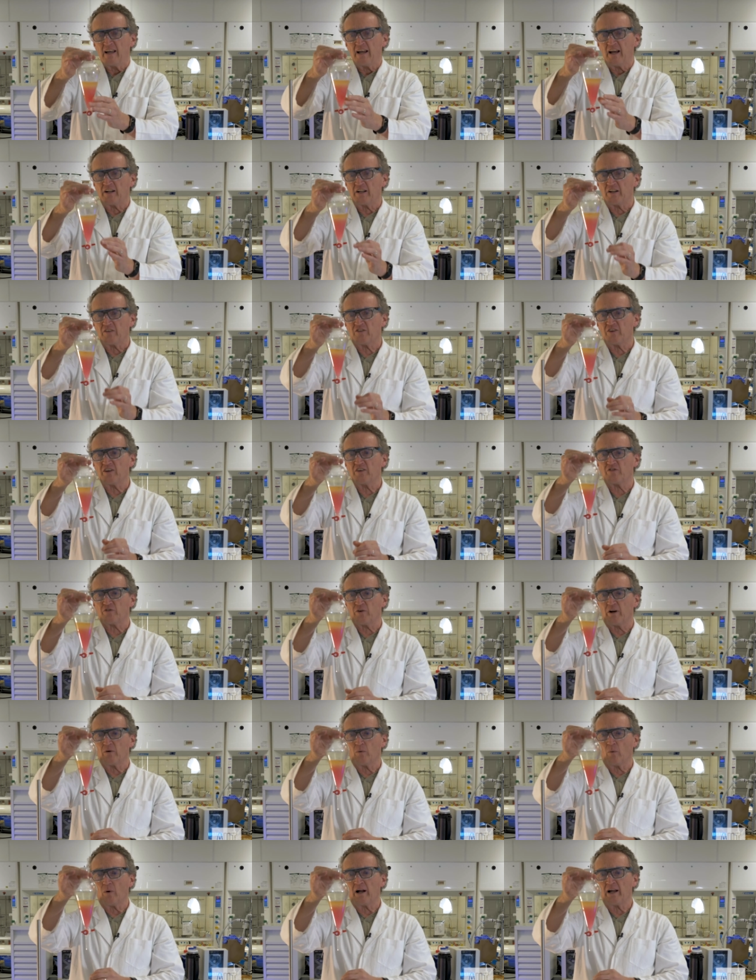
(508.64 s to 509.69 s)
And you can see
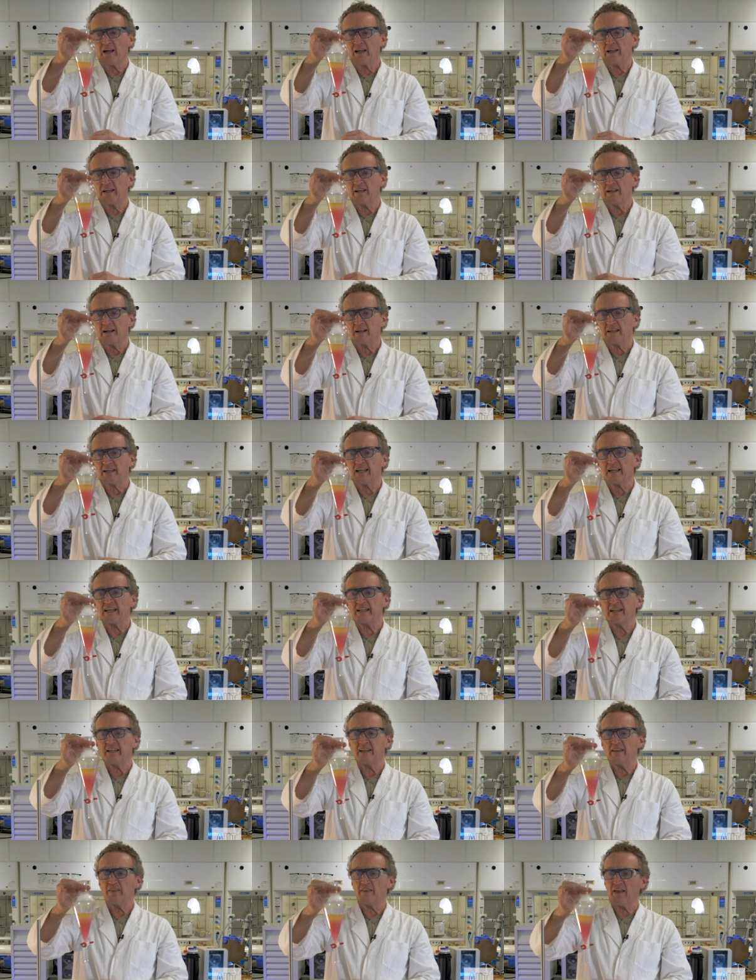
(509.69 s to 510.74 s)
straight away,
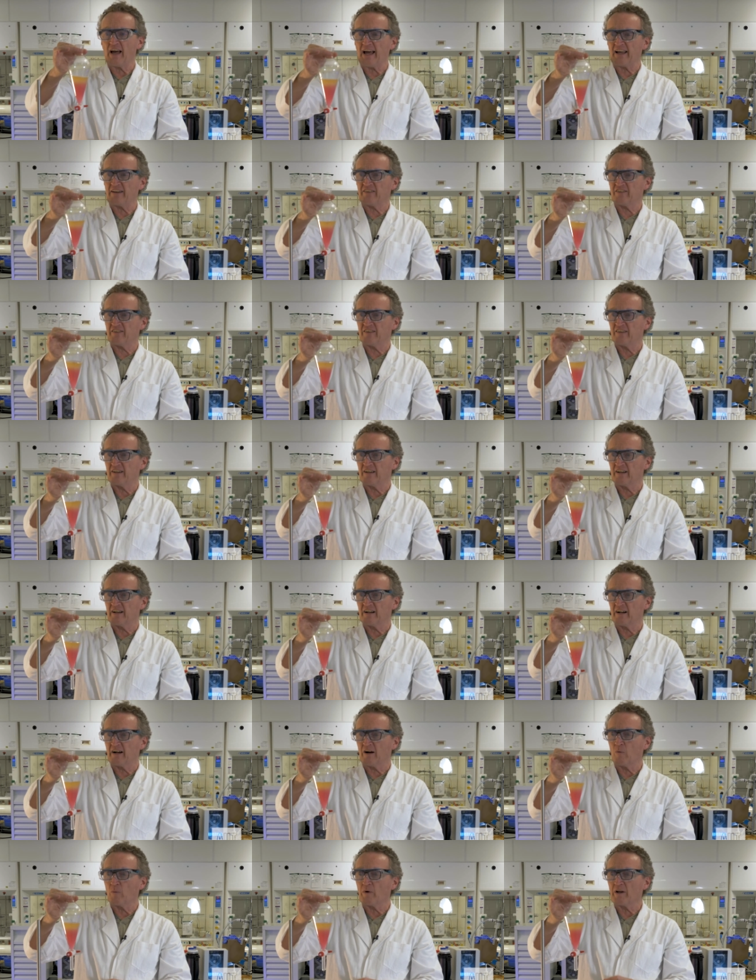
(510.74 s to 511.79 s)
again, that
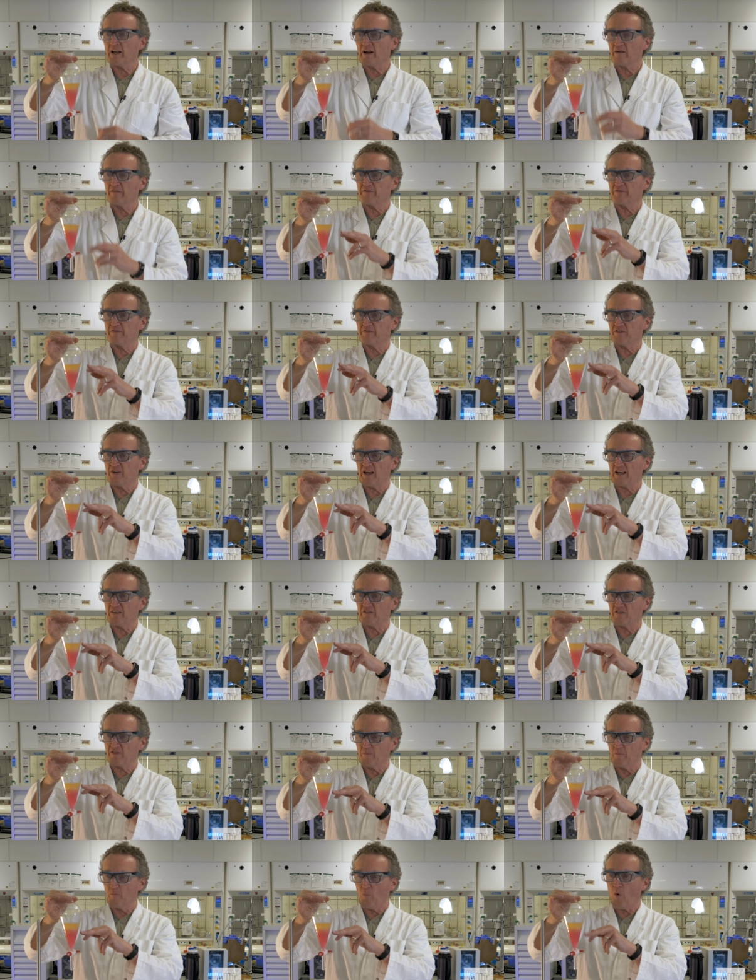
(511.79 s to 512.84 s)
uh, we have taken
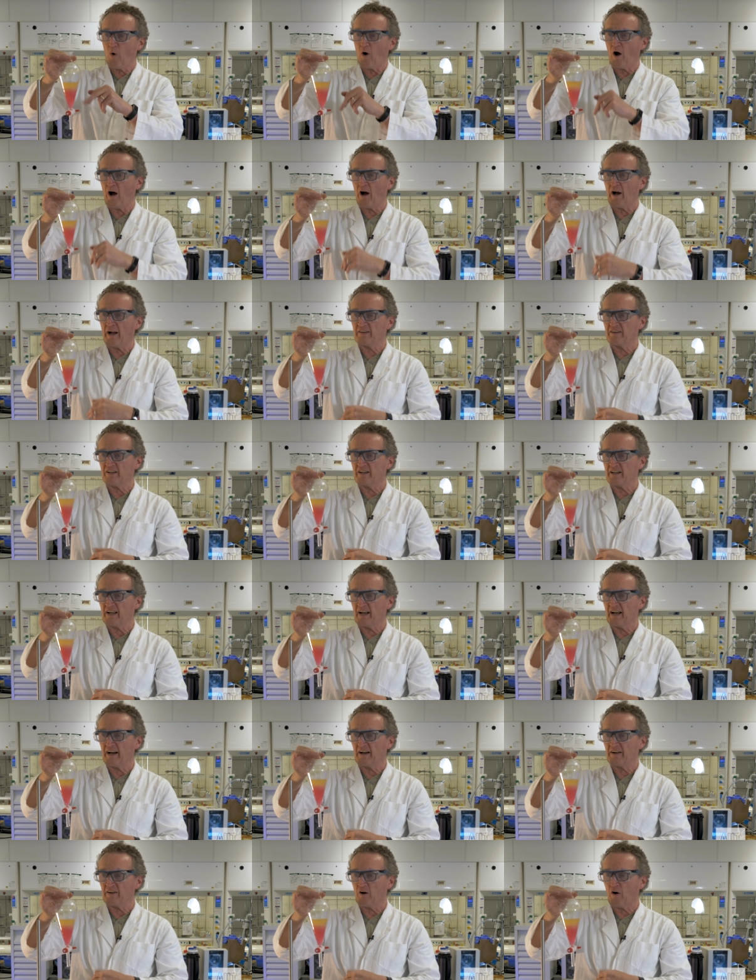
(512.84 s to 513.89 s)
some more iodine
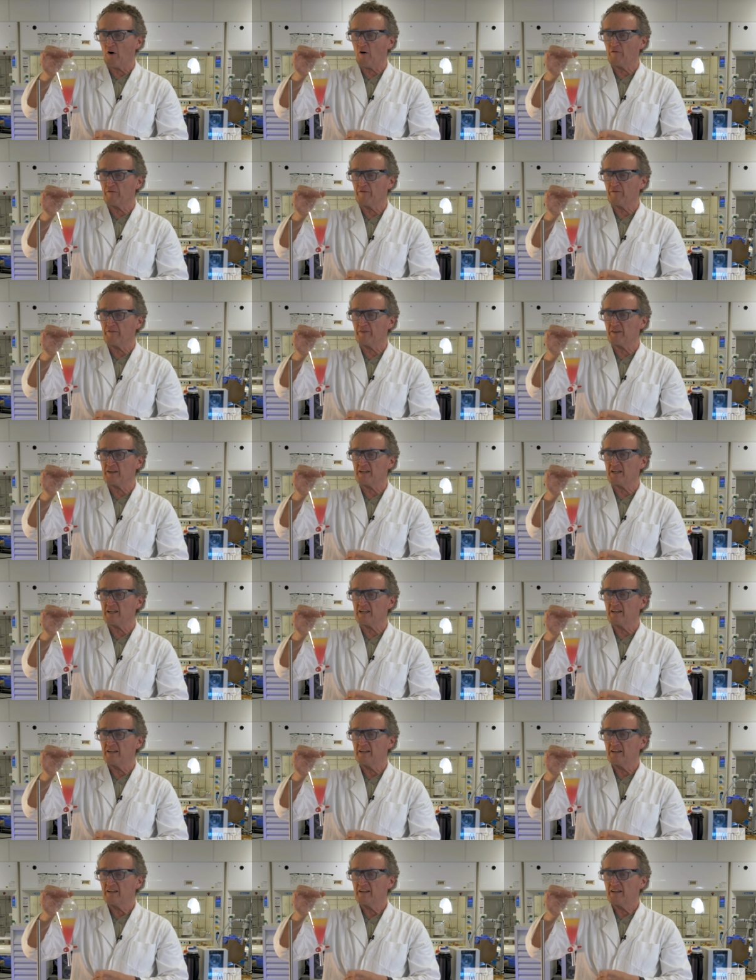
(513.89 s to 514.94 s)
out of the
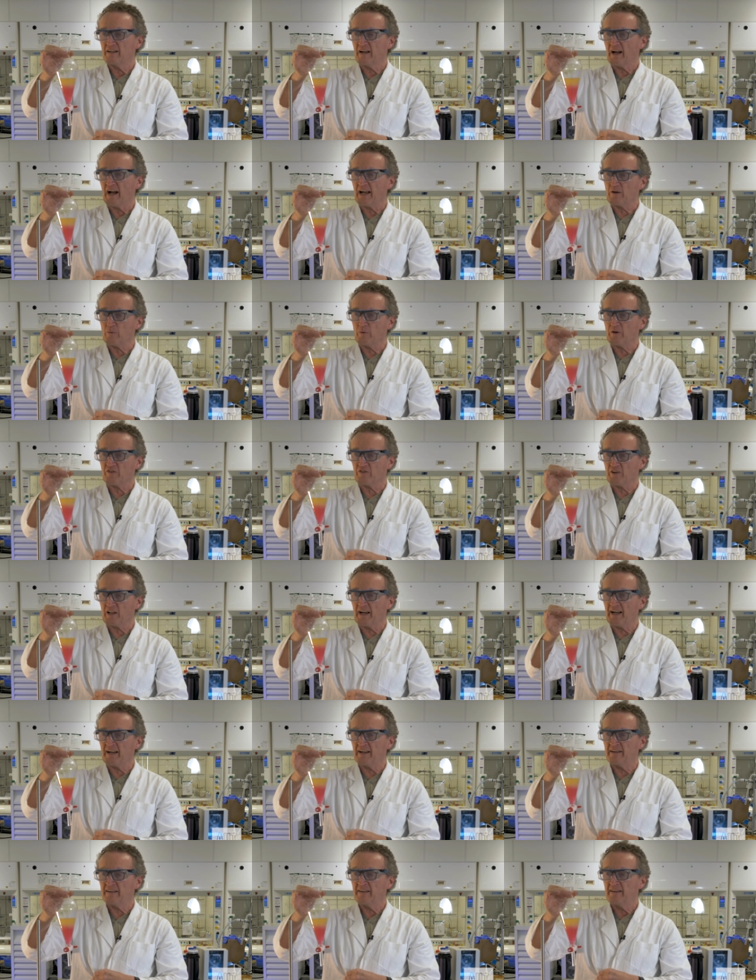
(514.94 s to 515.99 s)
aqueous
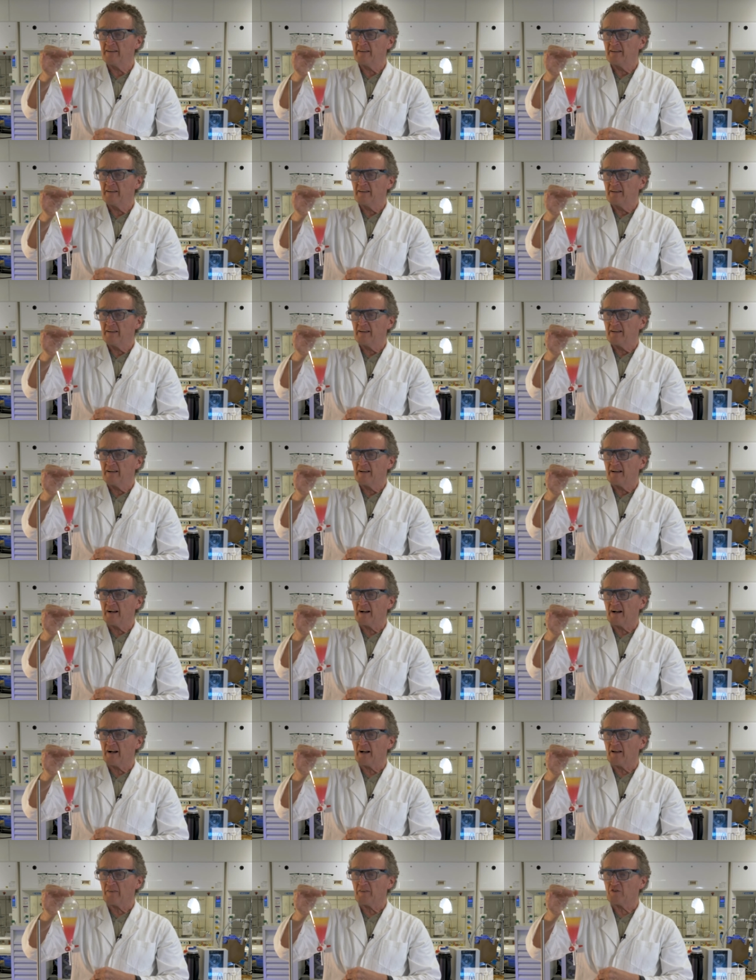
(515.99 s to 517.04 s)
layer.
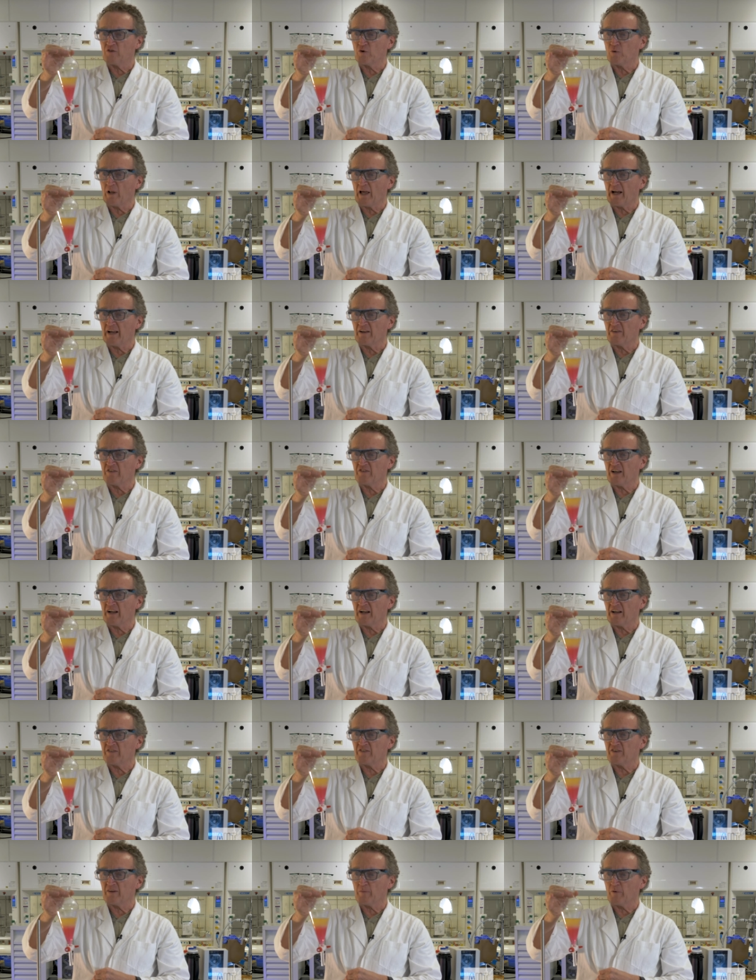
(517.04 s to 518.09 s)
Uh, the two layers
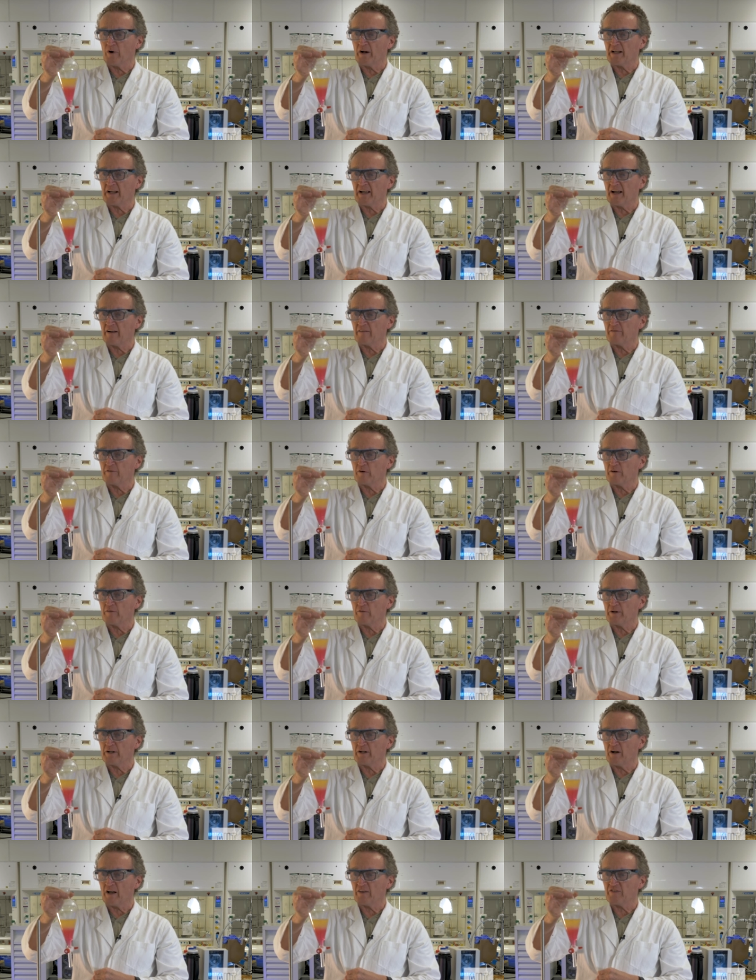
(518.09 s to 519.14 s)
are separating out very,
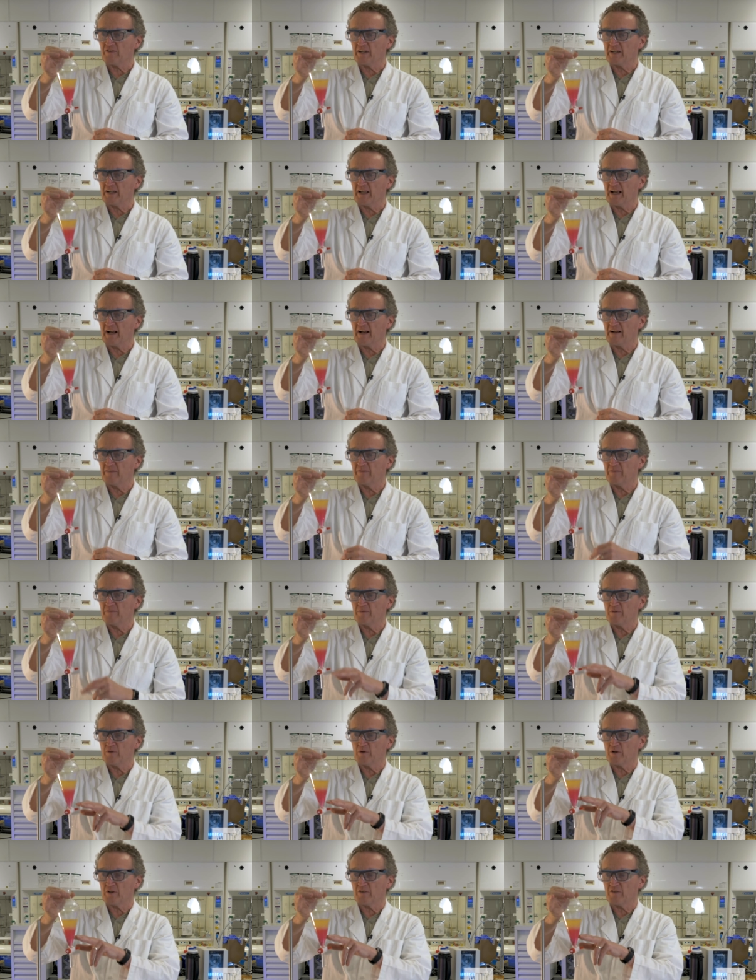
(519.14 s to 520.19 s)
very nicely now.
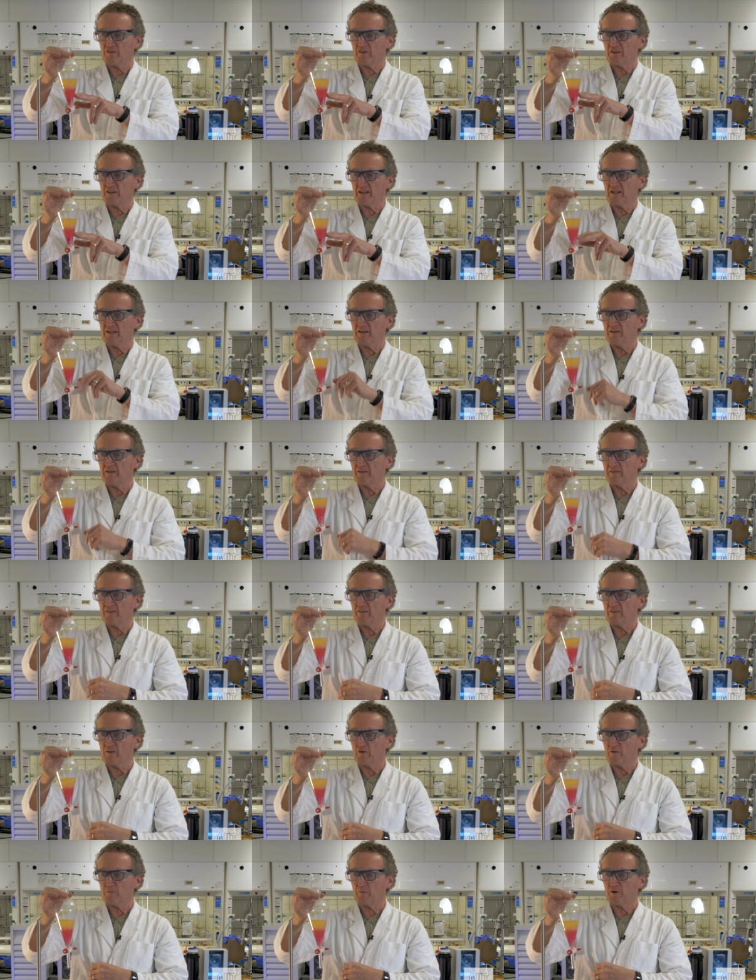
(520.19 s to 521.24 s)
You can see
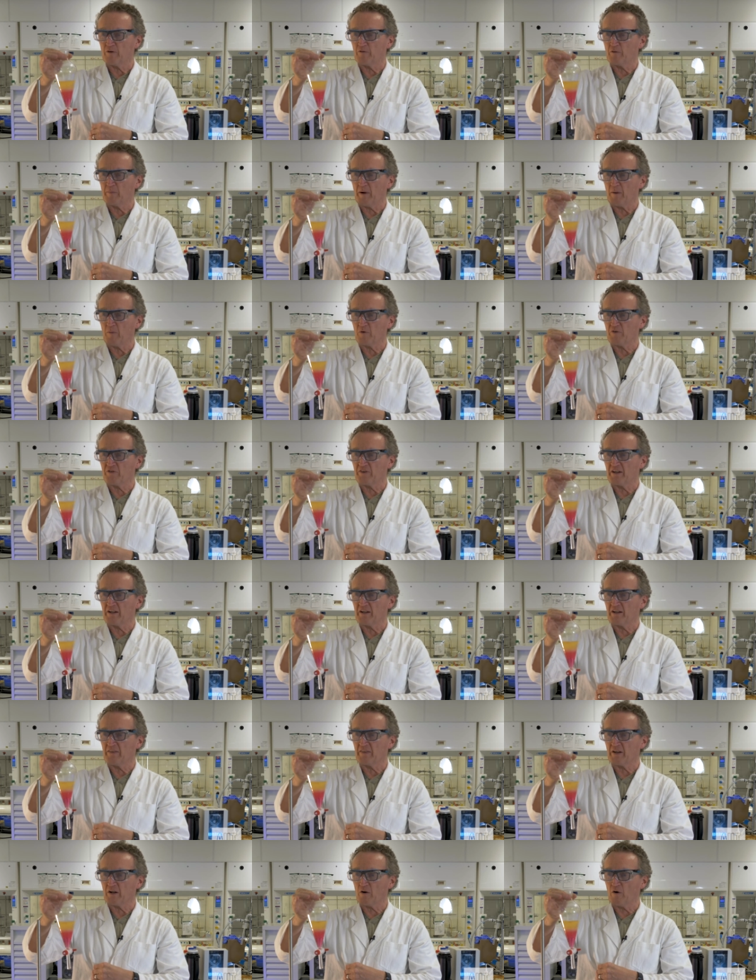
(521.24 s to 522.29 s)
those beautiful bubbles there
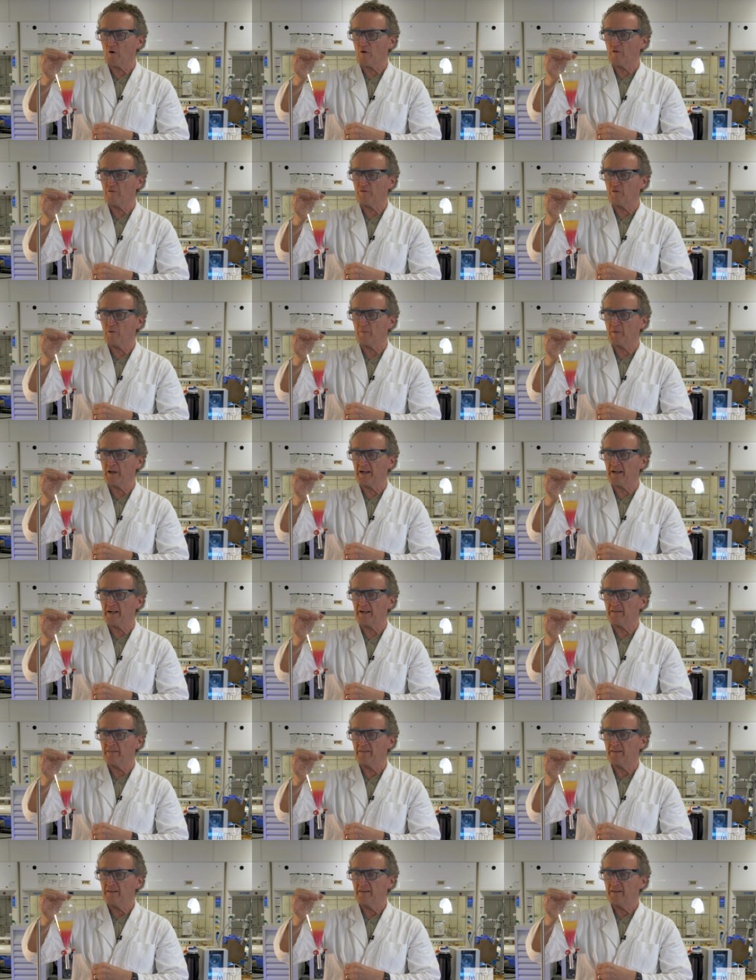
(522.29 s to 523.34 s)
in the chloroform layer